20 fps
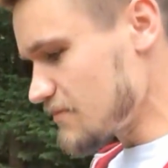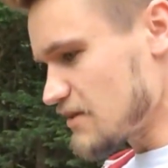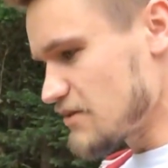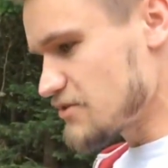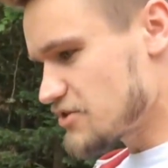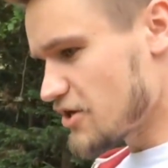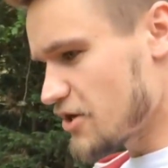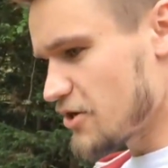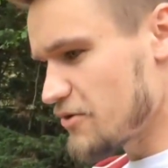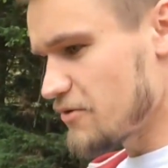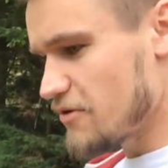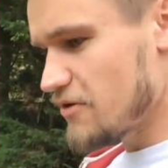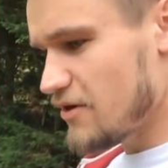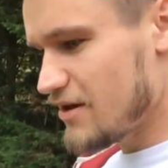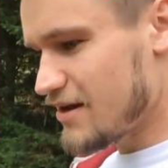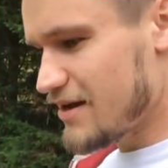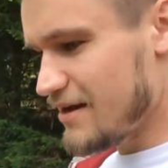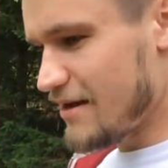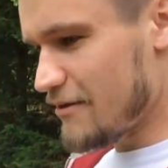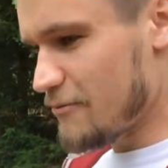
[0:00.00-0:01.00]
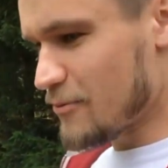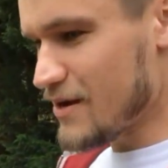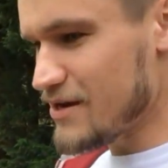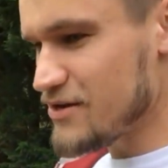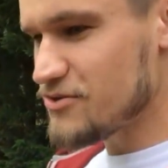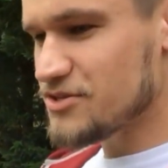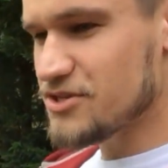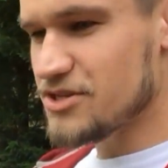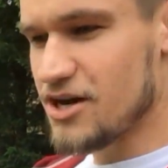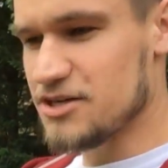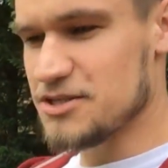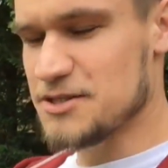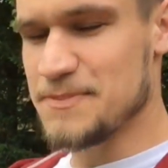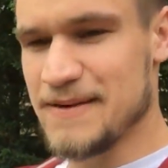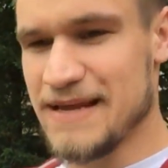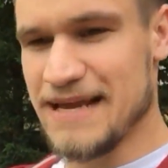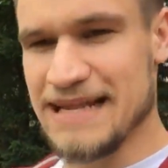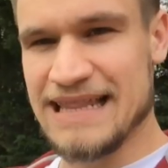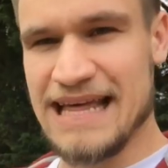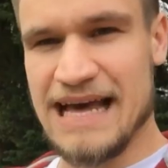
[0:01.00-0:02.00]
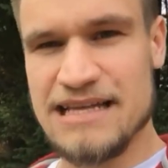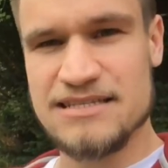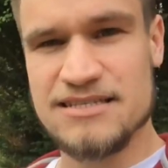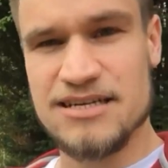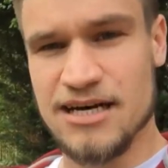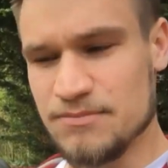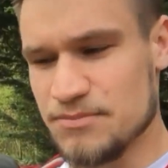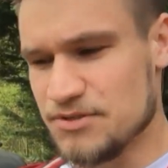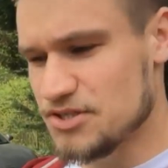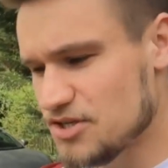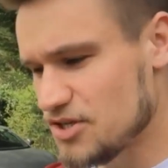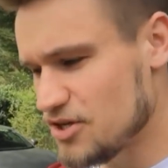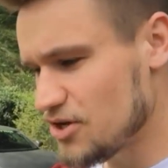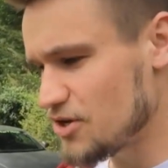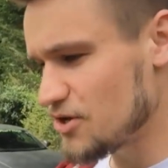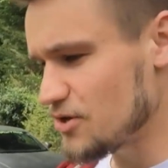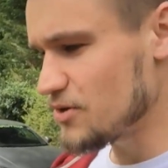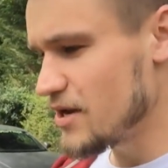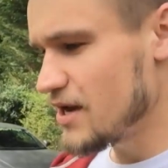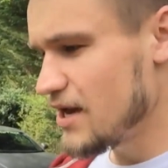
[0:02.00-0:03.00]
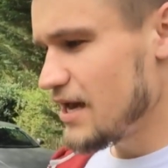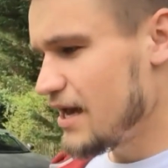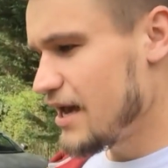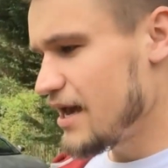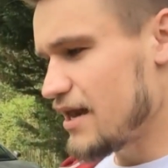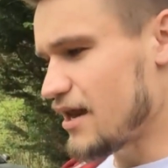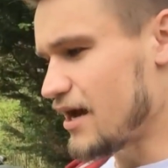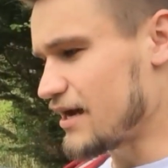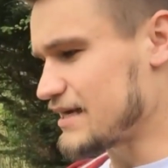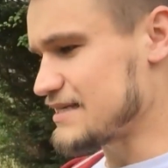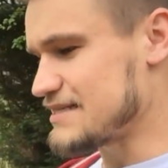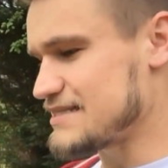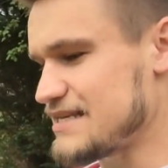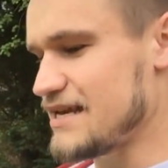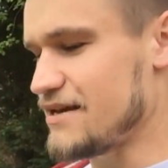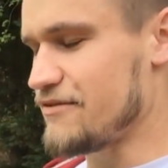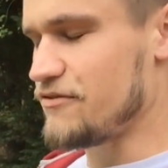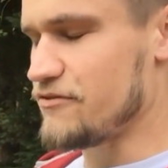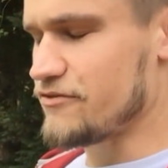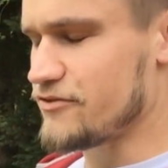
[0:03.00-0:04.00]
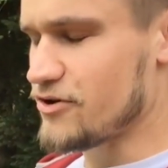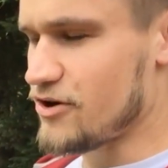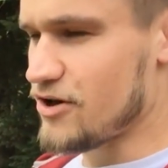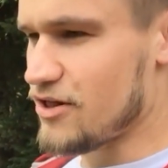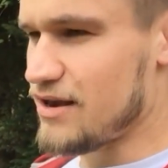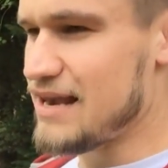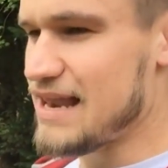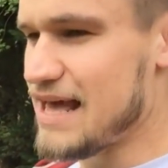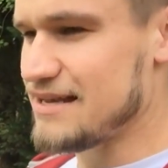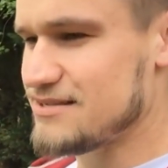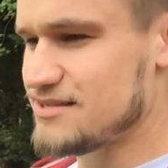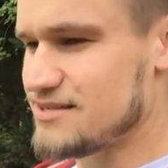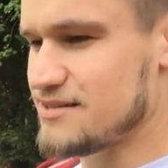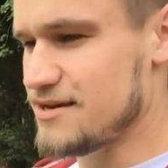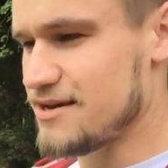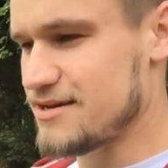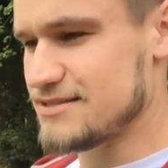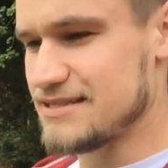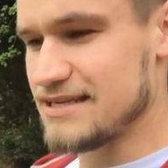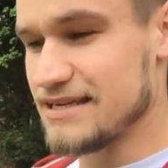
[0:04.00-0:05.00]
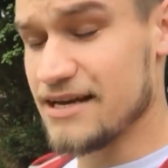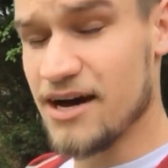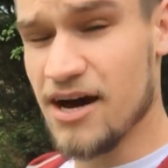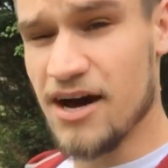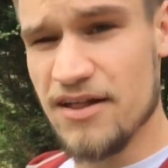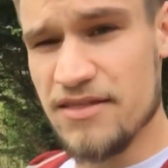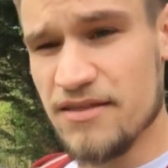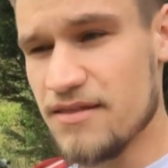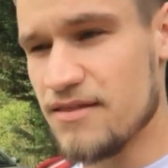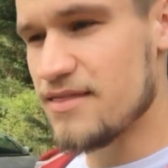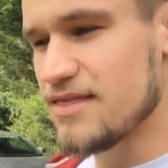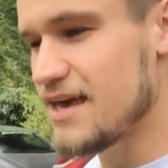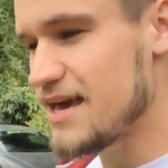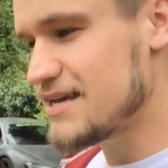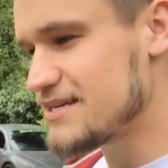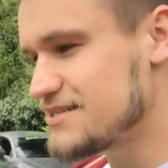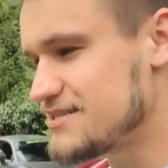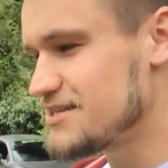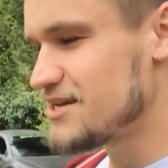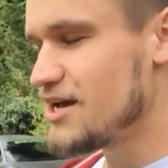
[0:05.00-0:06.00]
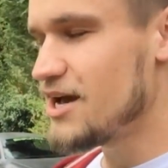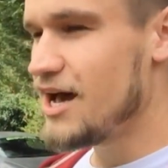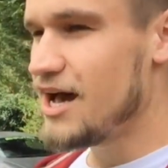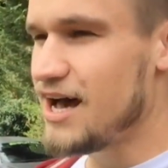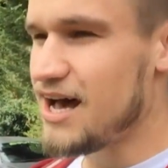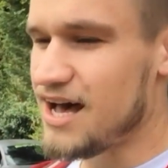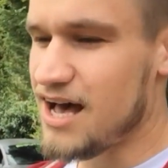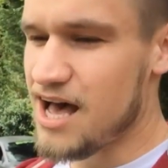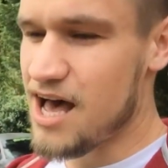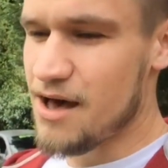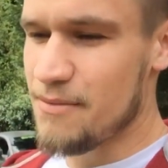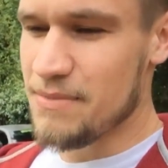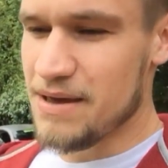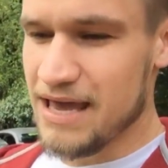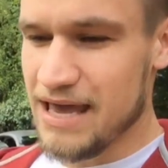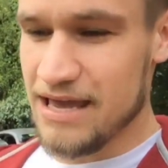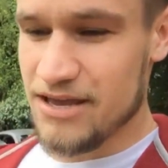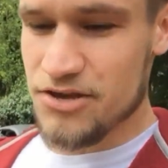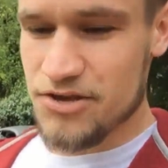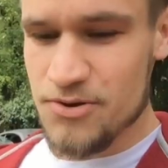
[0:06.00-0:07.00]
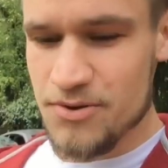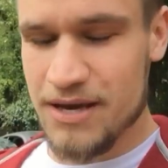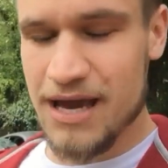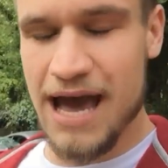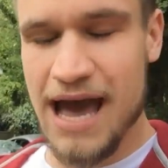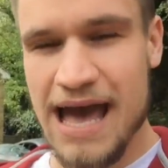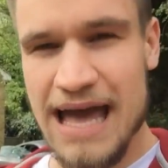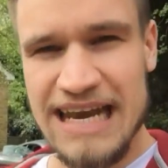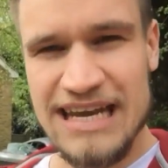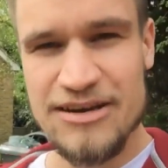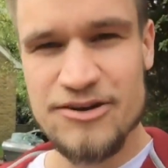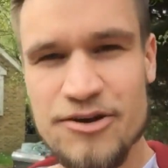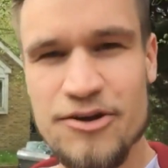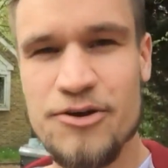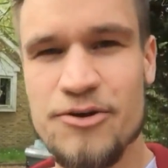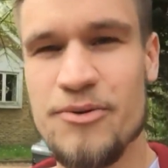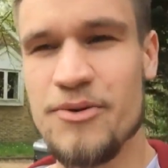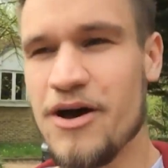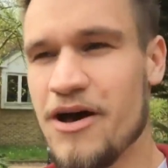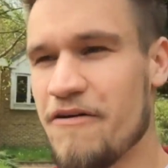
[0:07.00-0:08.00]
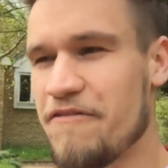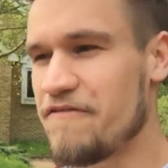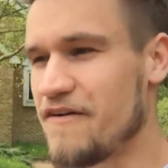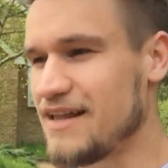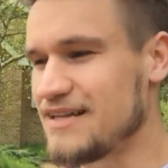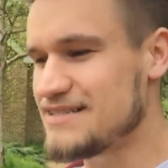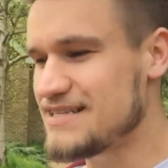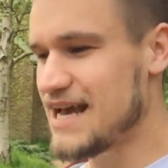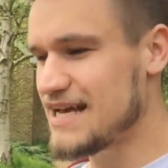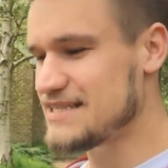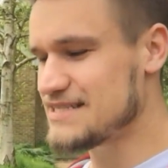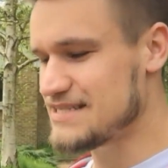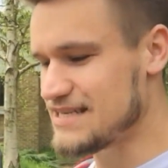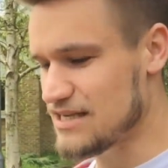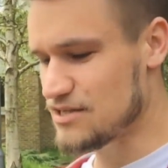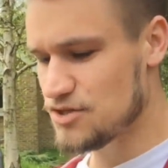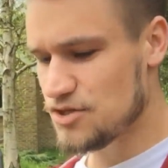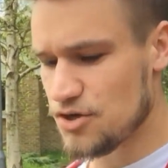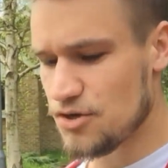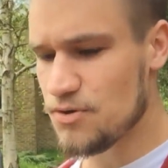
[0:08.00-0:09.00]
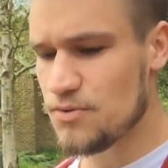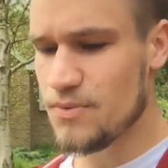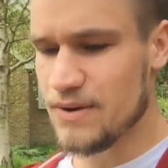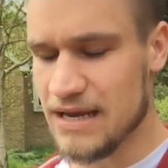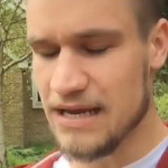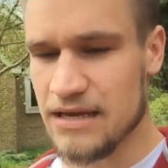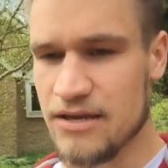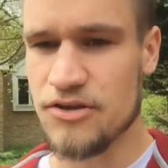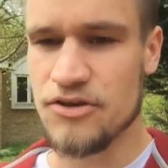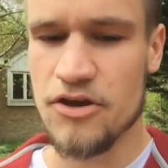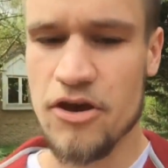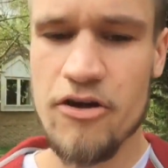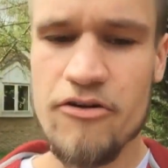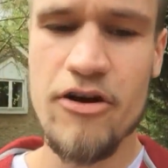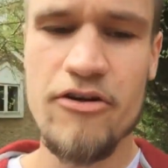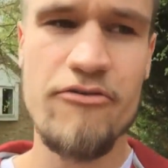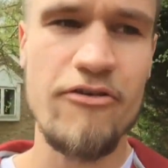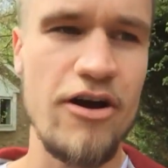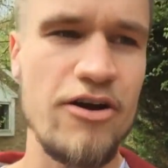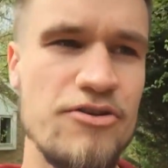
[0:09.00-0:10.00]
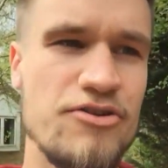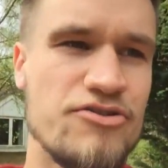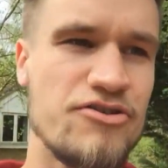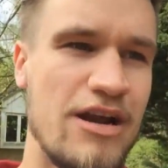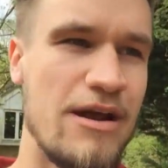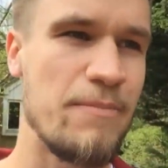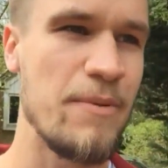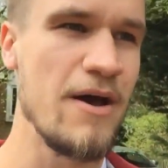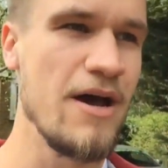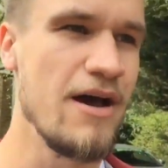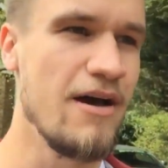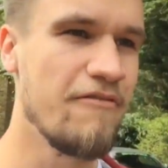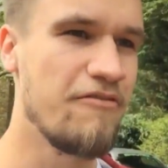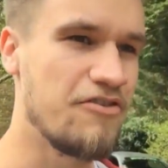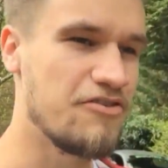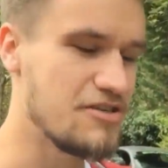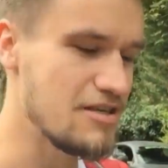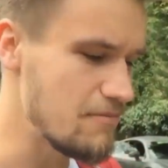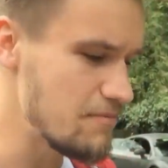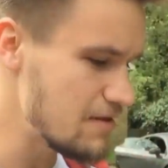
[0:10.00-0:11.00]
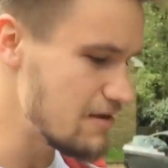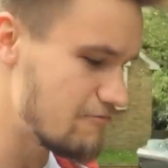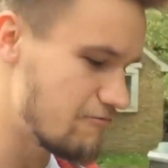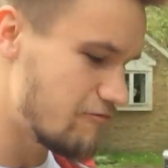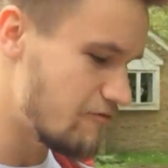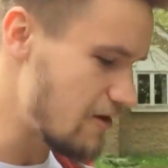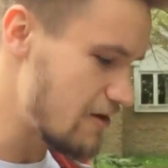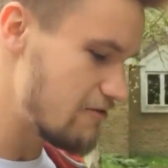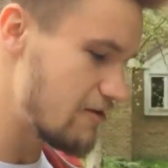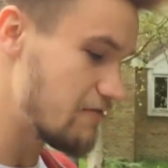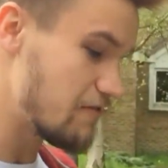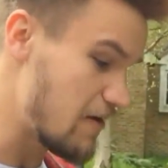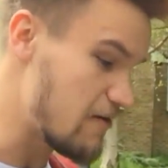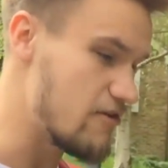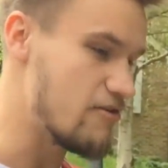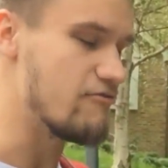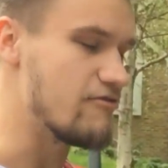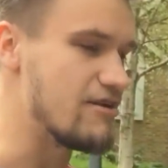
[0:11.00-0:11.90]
So when you start splitting that times two, like I said, if you've got a less thirsty car than this, you can do a fantastic 2-week Euro road trip for something very, very